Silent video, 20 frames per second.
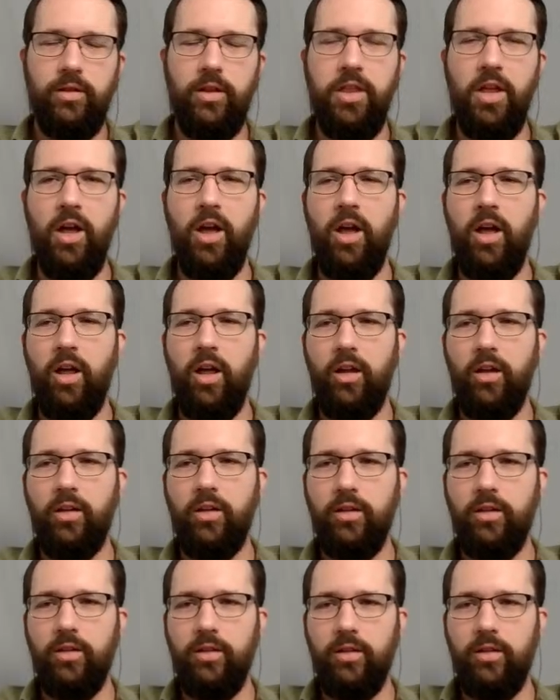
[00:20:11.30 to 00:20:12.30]
the
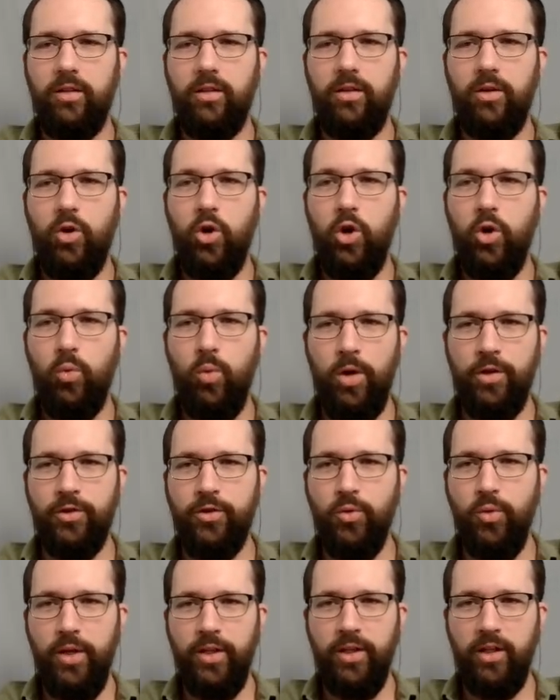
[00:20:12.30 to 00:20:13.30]
what
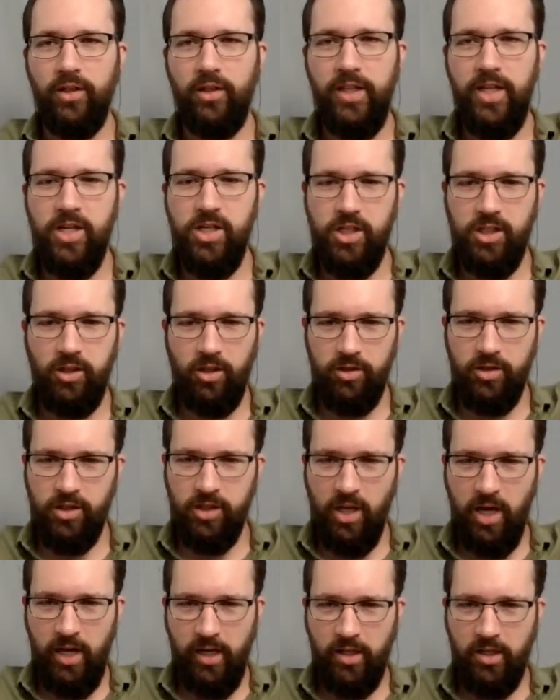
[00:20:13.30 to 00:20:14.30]
doing the least
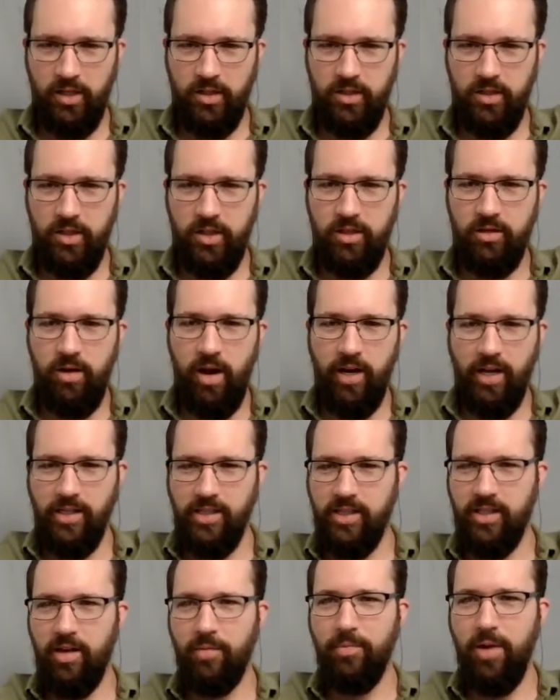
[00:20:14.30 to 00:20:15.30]
looks like, right?
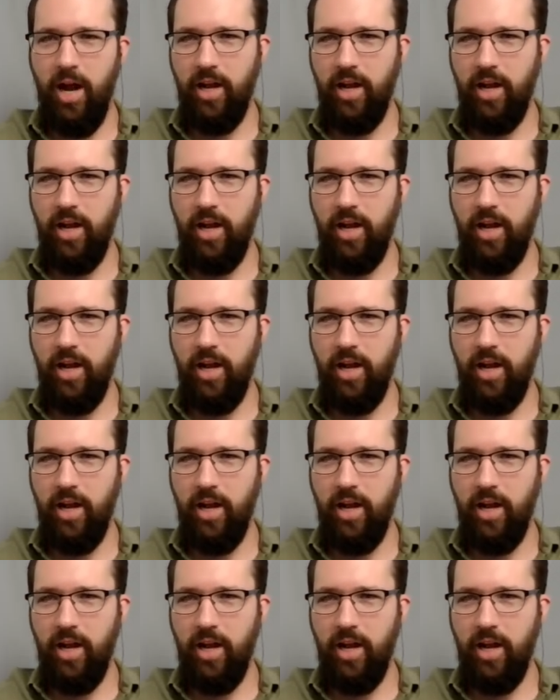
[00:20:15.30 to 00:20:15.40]
Because some